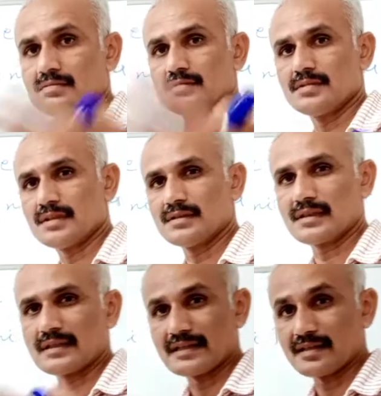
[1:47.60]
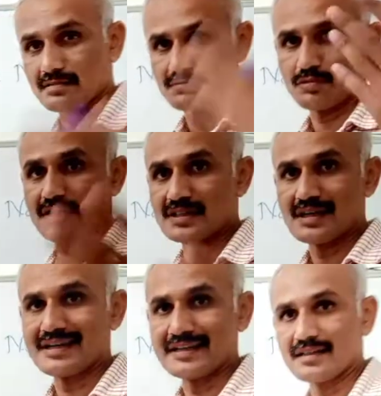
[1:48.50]
the career-oriented
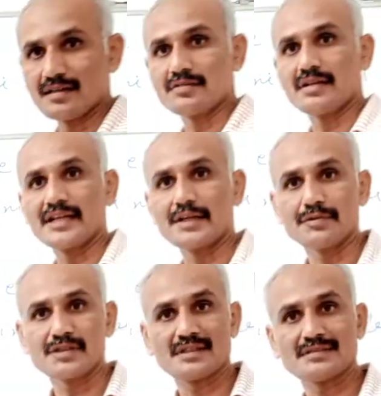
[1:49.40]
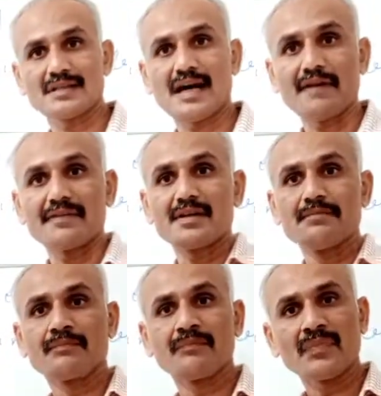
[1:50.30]
lady, or the lady which is having
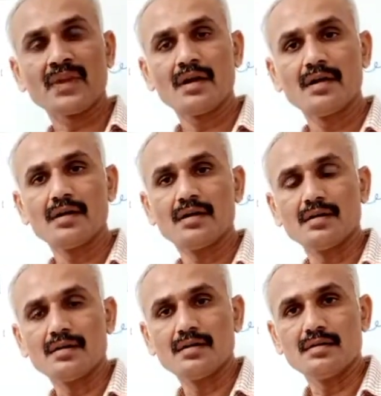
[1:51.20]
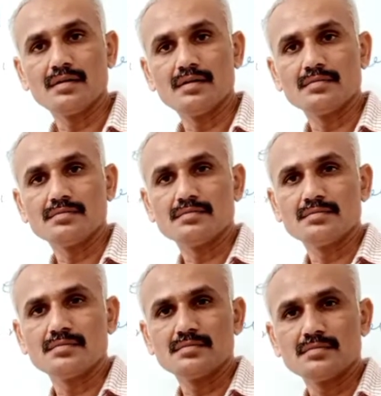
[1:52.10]

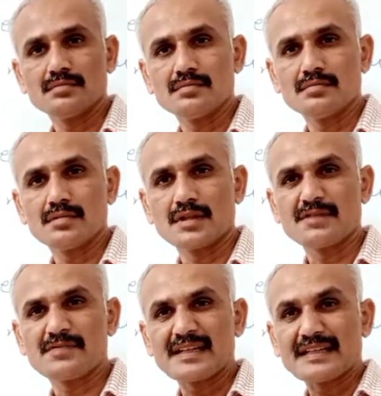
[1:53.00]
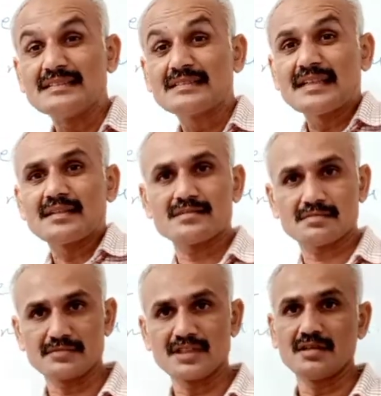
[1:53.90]
a different
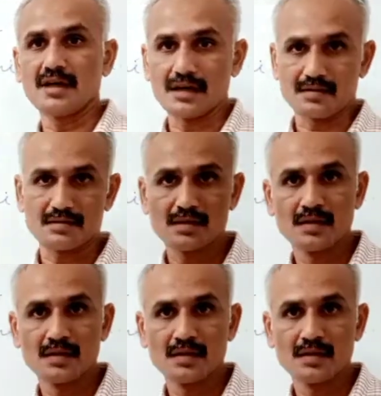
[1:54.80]
instinct within her.